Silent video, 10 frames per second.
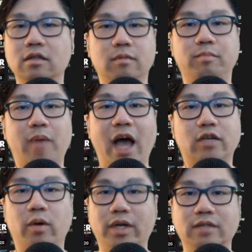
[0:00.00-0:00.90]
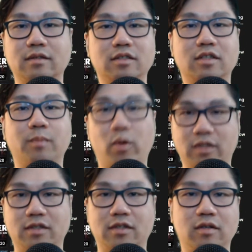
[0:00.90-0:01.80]
buy coins,
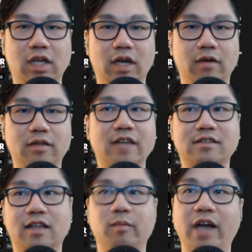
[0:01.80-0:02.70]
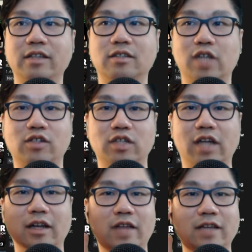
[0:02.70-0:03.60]
support the studio. That's like my suggestion.
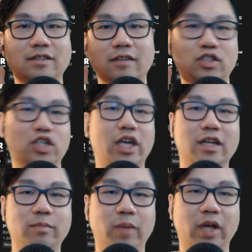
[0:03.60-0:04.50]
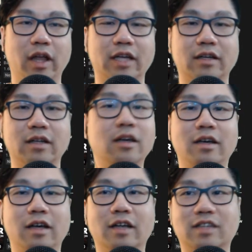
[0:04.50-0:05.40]
I know that sounds jaded, but like
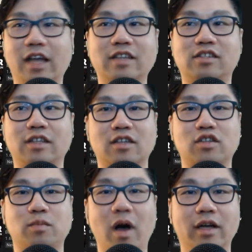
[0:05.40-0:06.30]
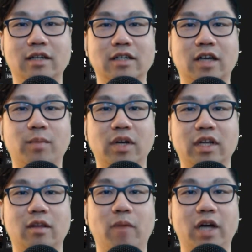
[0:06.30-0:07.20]
it's a small indie
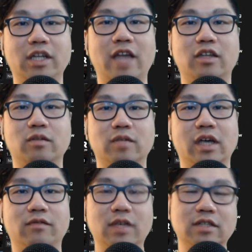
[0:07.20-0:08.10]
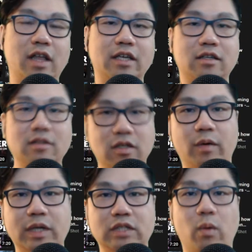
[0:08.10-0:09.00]
company. The money that you give is like
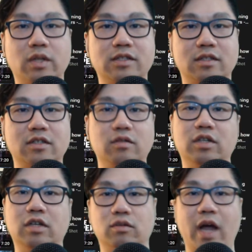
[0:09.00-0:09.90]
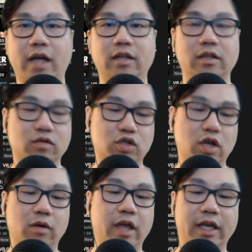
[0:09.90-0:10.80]
going towards the studio directly. There's
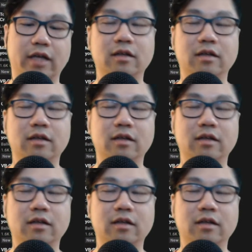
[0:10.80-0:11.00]
no like